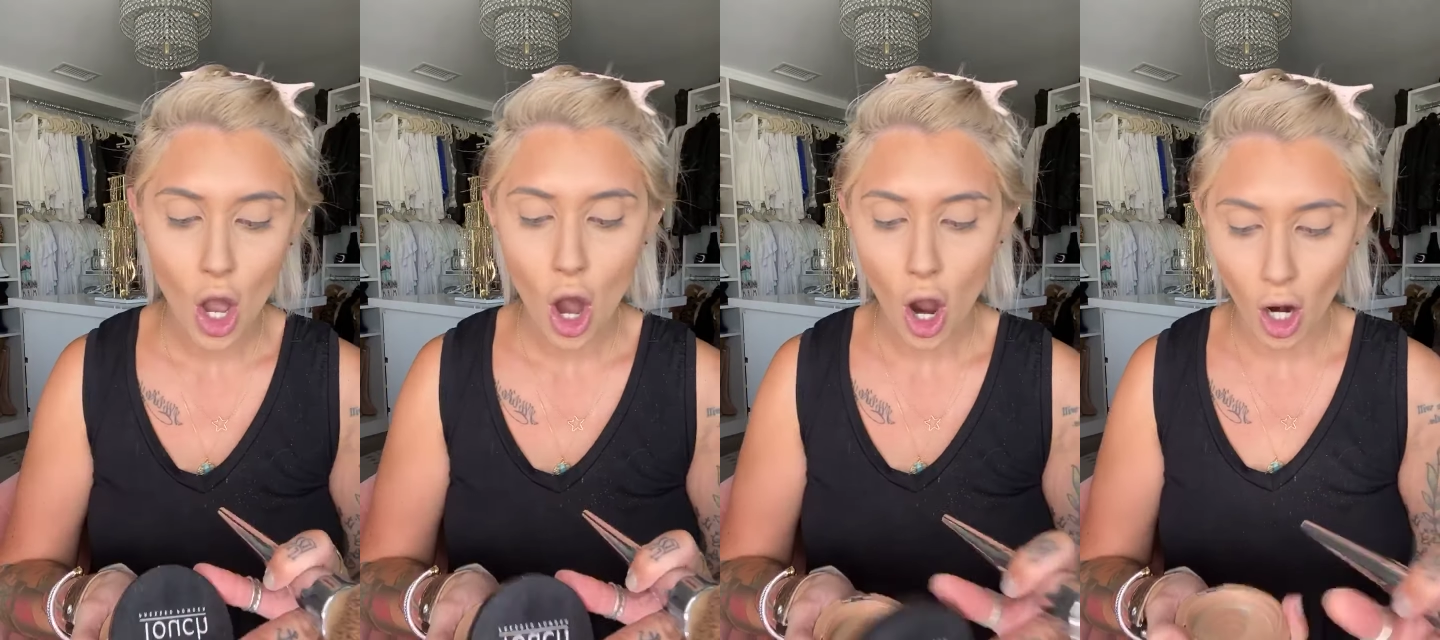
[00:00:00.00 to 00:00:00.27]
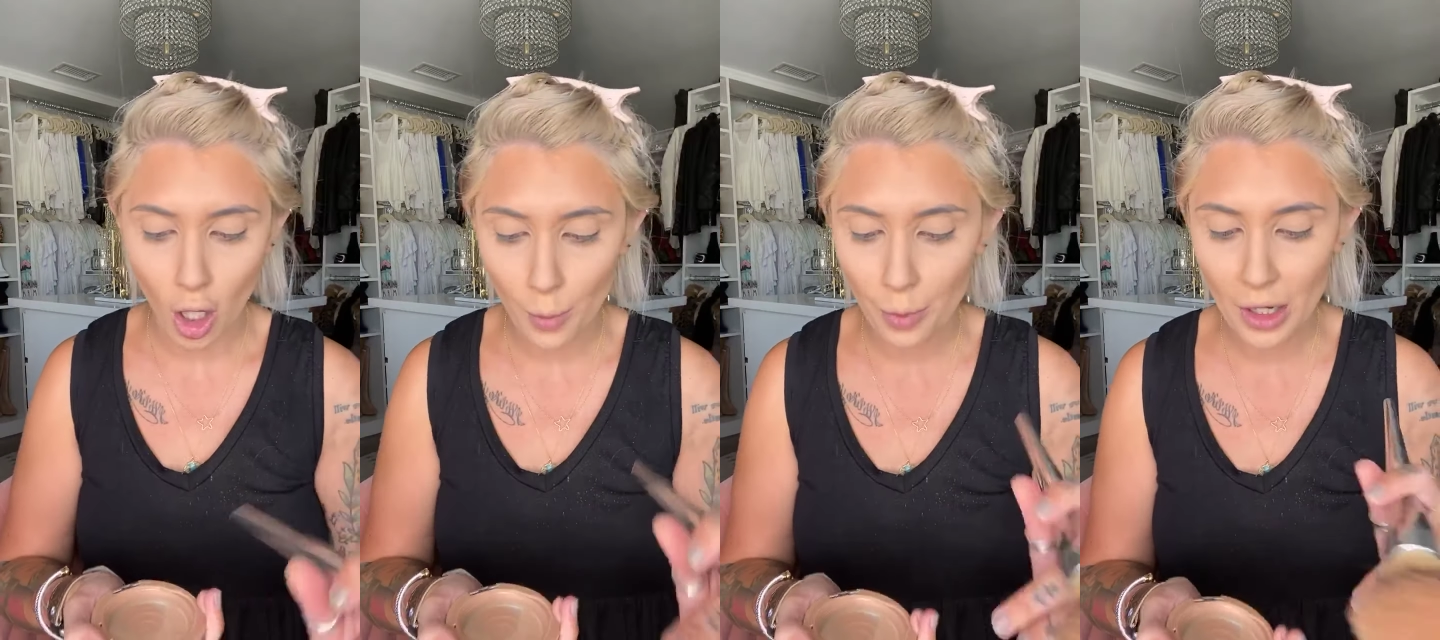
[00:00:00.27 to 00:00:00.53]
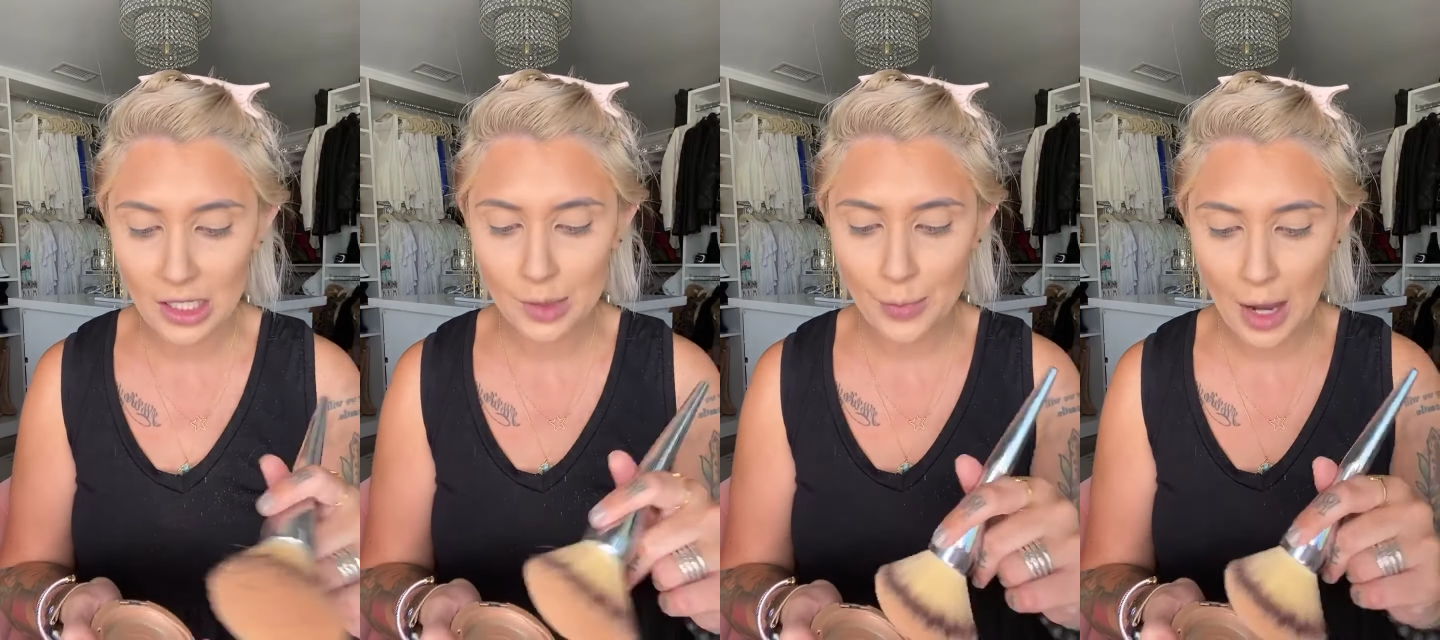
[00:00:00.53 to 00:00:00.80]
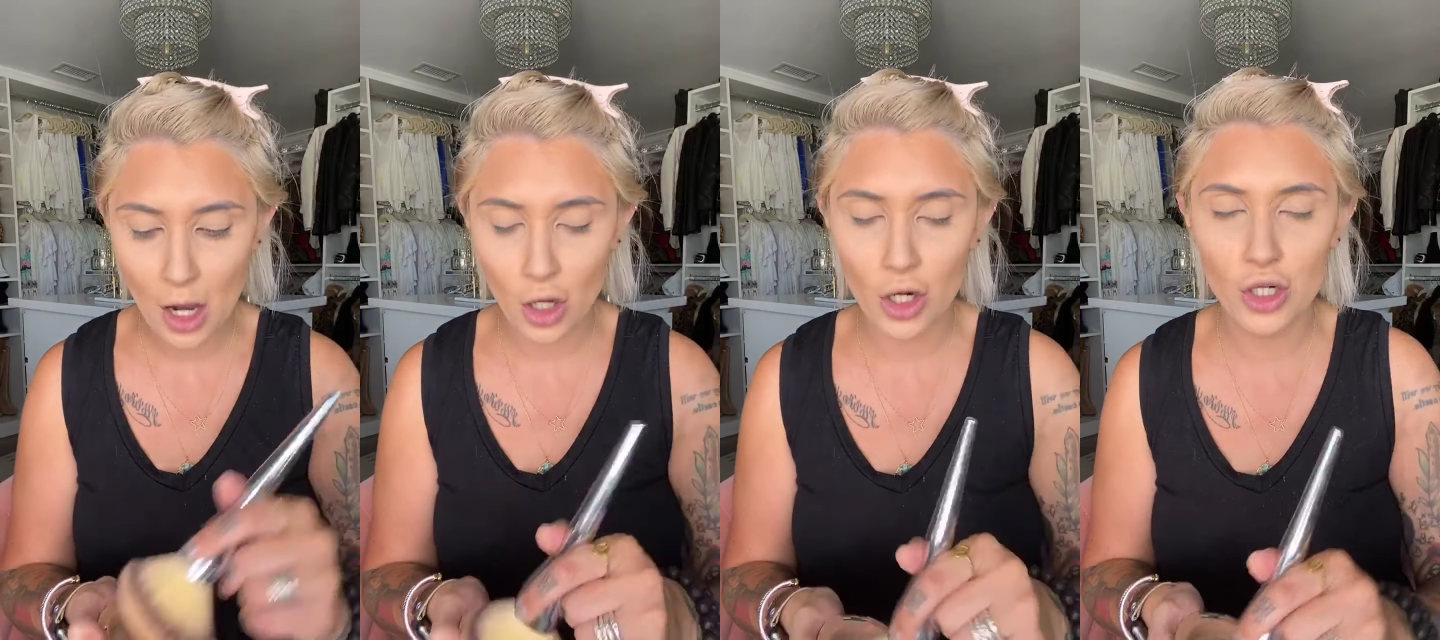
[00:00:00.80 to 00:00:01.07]
Our pressed
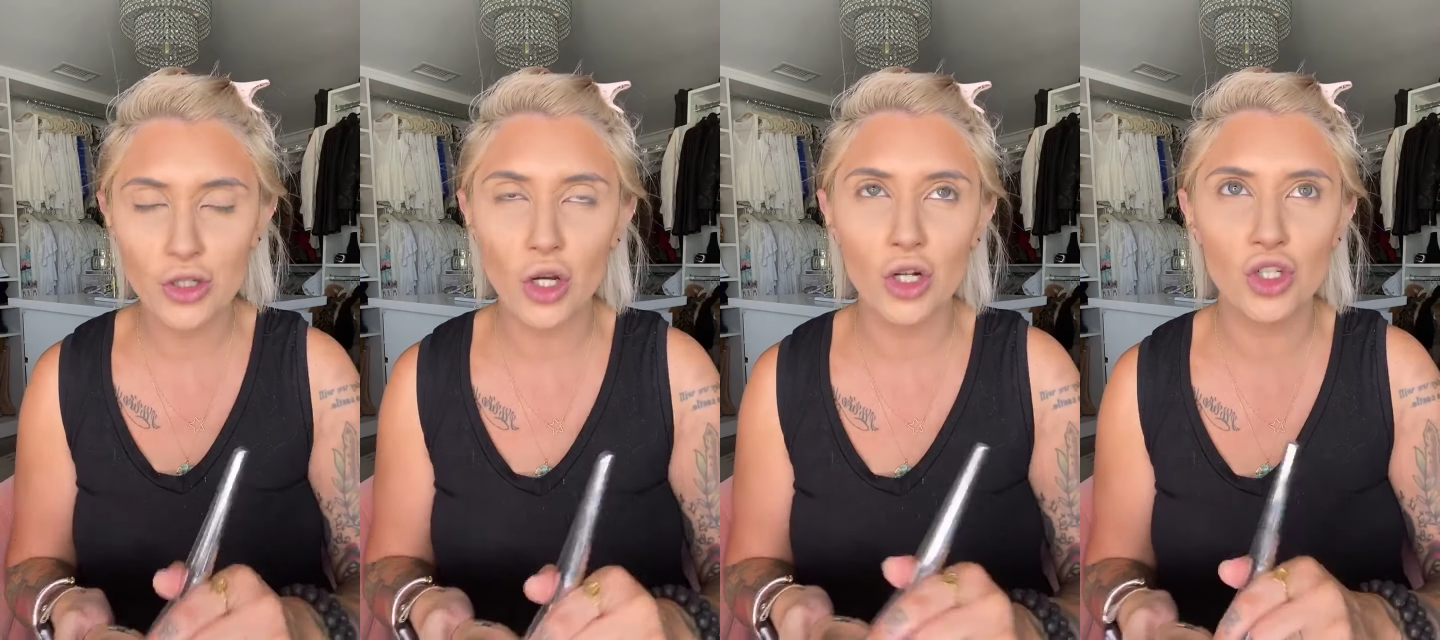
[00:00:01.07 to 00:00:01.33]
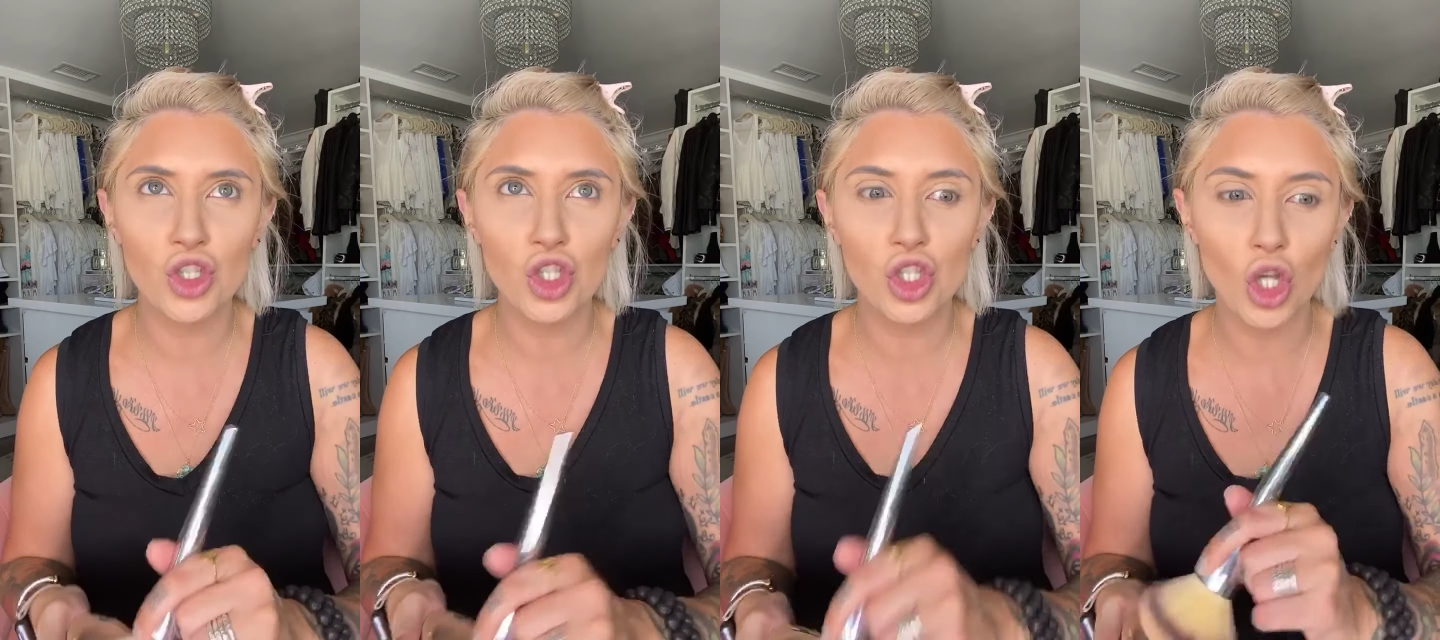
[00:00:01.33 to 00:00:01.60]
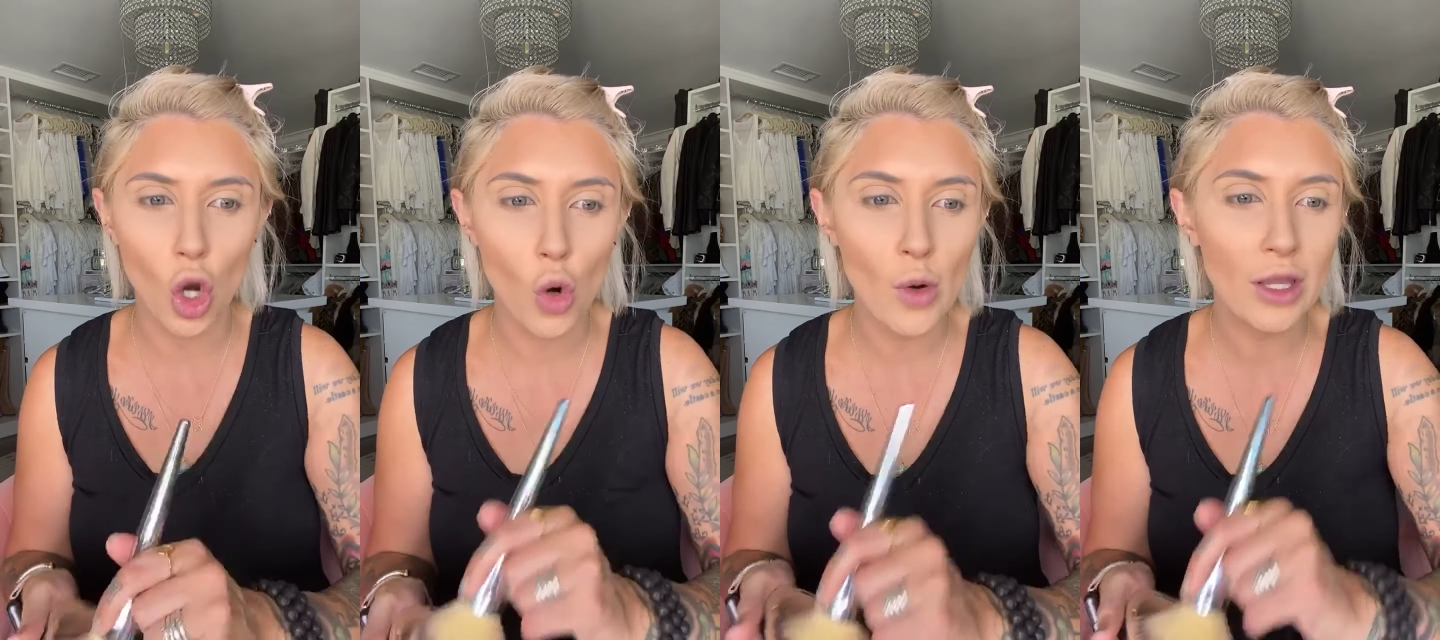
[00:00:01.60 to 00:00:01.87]
powders are so